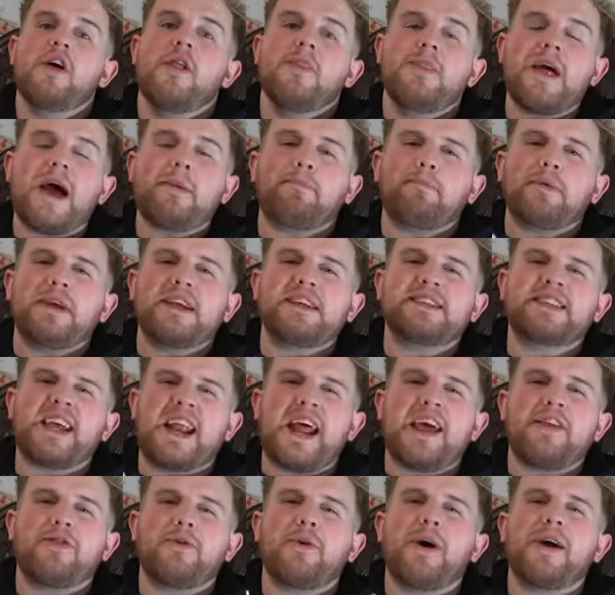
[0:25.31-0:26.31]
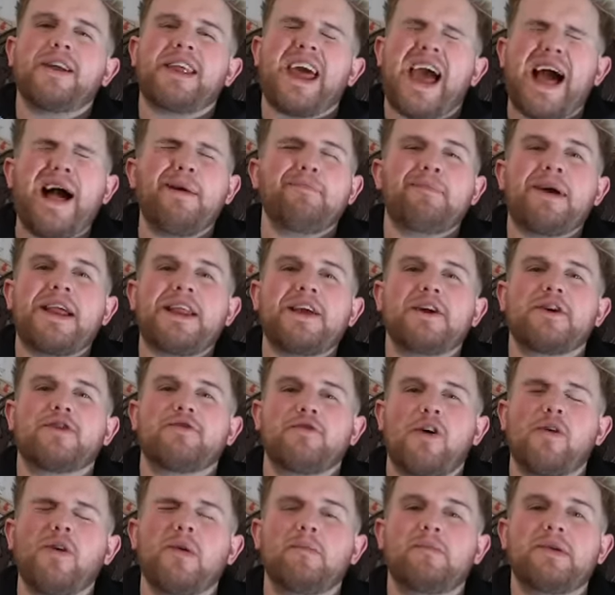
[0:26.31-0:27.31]
That being said, I thought I'd help Elliot
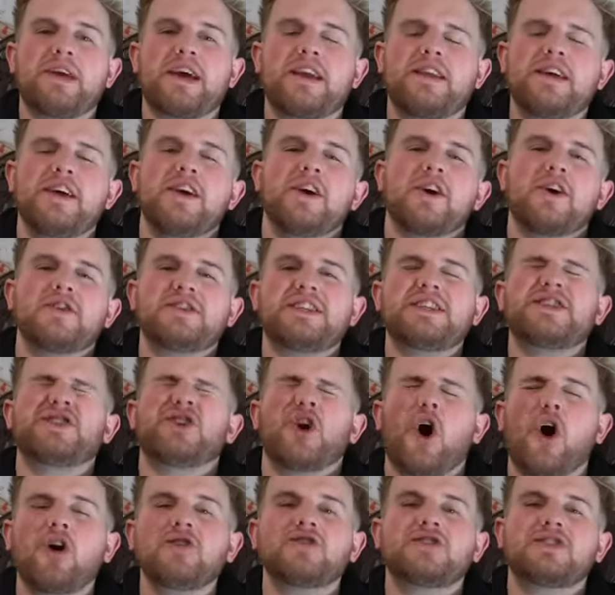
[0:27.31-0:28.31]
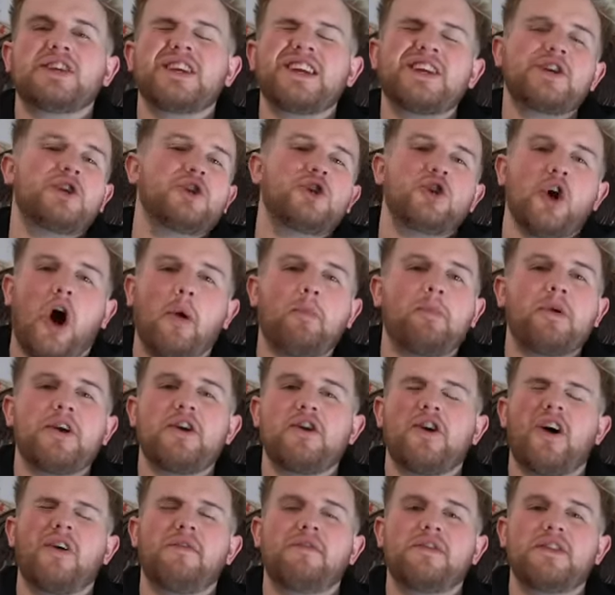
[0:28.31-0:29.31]
grow a beard, because he's constantly chopping
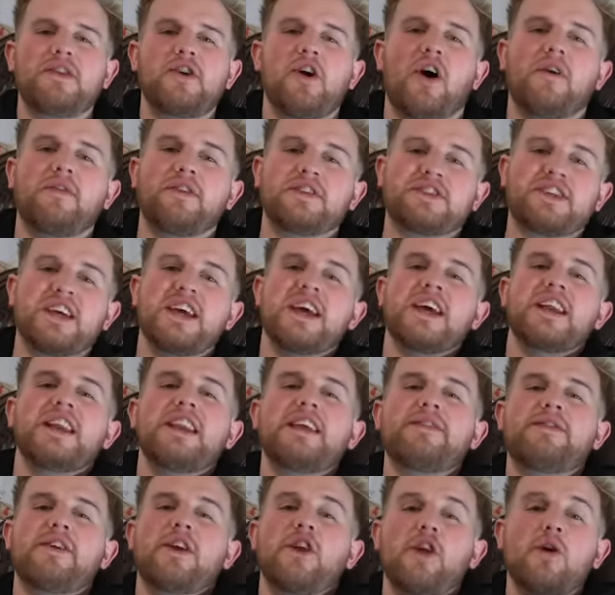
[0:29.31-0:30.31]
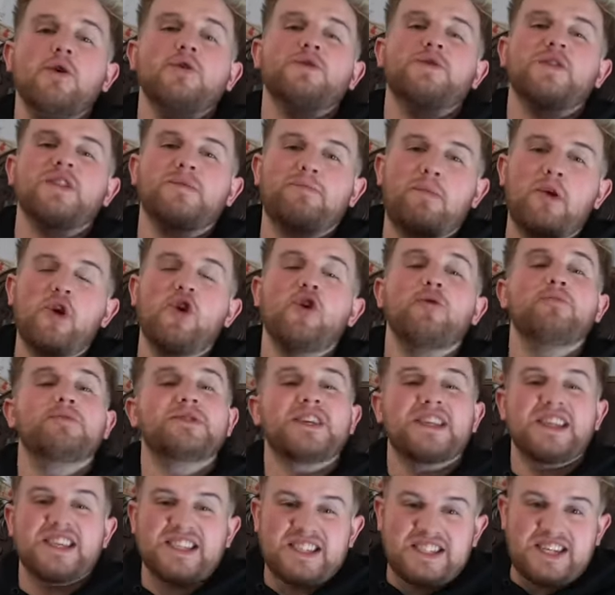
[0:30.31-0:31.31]
it off in the office, leaving loads of his pubes
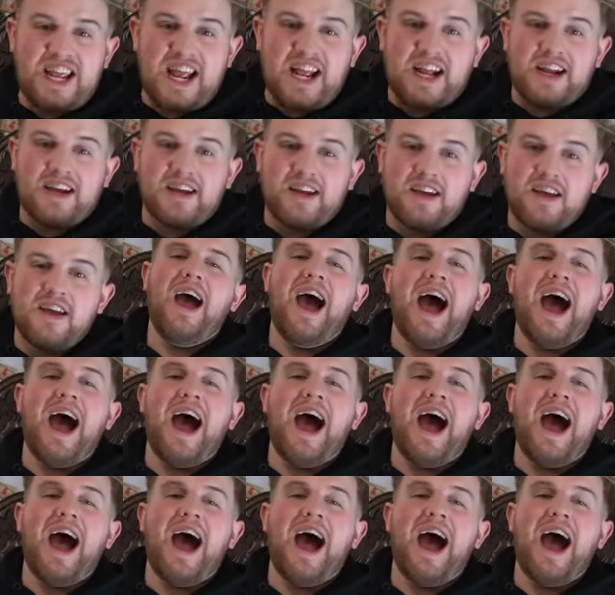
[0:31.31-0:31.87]
in the sink.